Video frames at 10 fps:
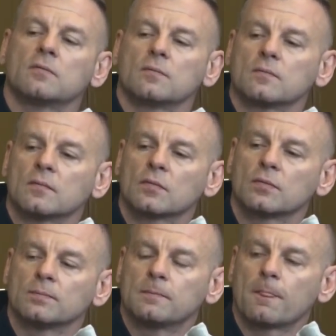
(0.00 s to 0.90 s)
Okay, and,
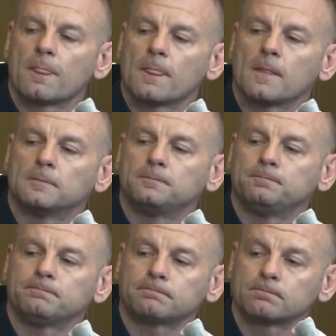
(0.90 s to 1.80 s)
and you're talking about
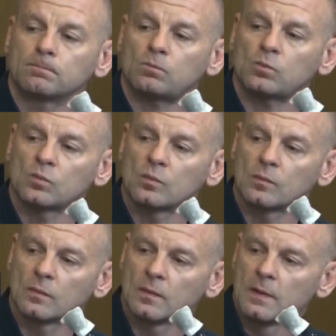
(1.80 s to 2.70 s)
here it says labeled
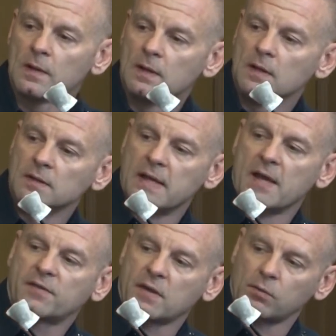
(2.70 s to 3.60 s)
family pet. And, yeah,
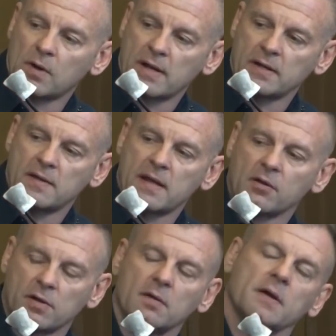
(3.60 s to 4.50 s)
it's like right in that area.